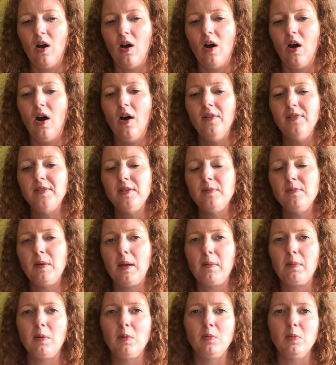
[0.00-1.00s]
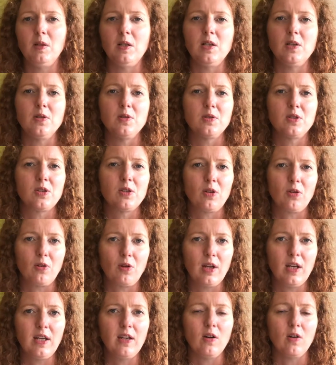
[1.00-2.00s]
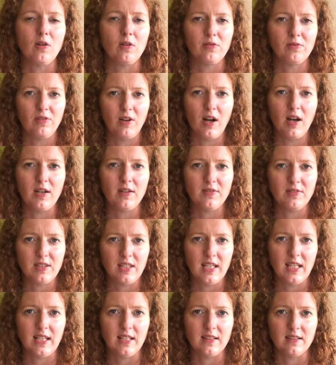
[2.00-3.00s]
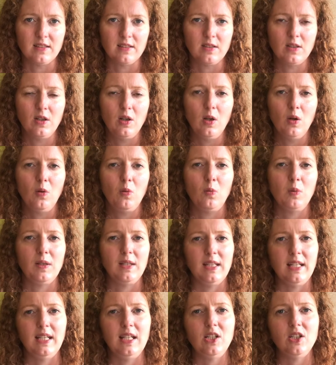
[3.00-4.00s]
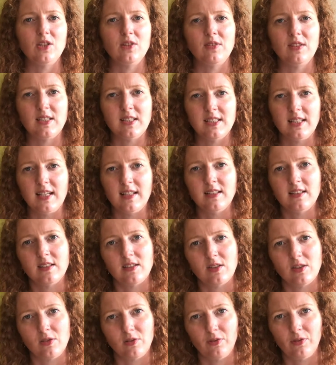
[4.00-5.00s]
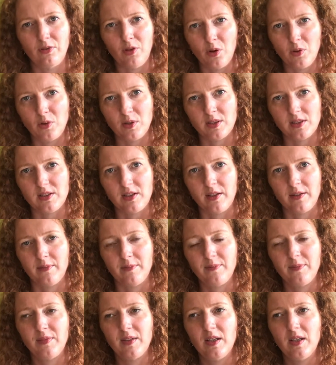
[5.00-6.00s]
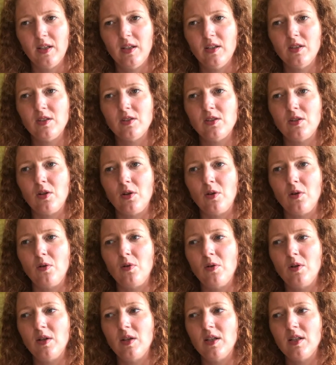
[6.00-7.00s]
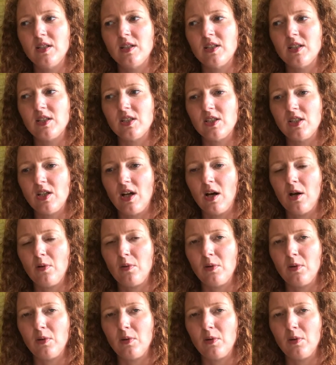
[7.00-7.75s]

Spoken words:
often people will use 3 or 5 things with each of the senses to focus on. So to start